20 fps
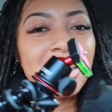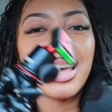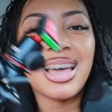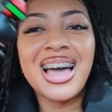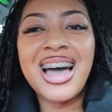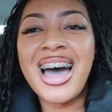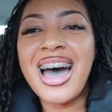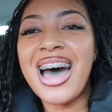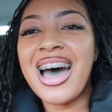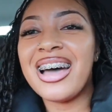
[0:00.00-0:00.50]

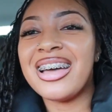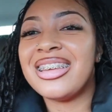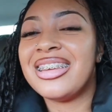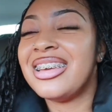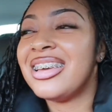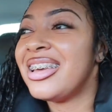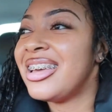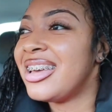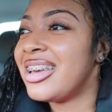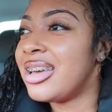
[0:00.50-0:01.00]
Ah,
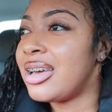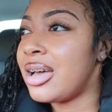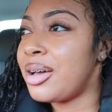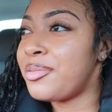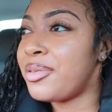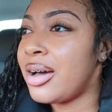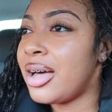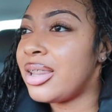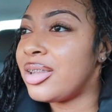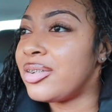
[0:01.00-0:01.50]

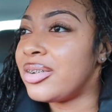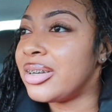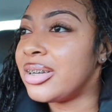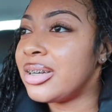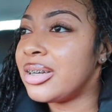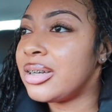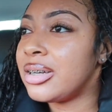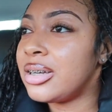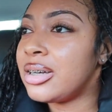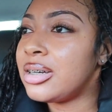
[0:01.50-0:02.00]
I'm hollering.
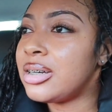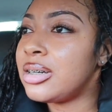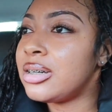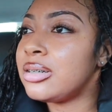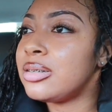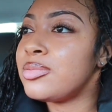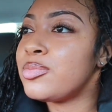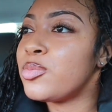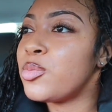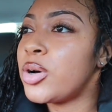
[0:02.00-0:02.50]

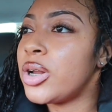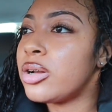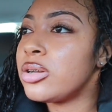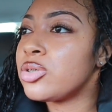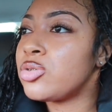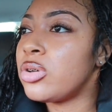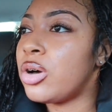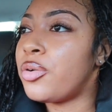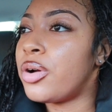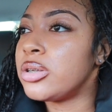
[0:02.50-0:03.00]
Um, what
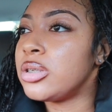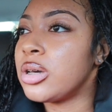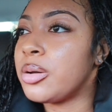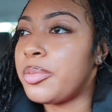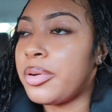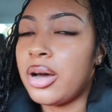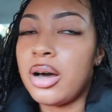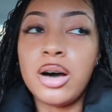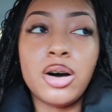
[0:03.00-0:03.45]
else do I want to talk about?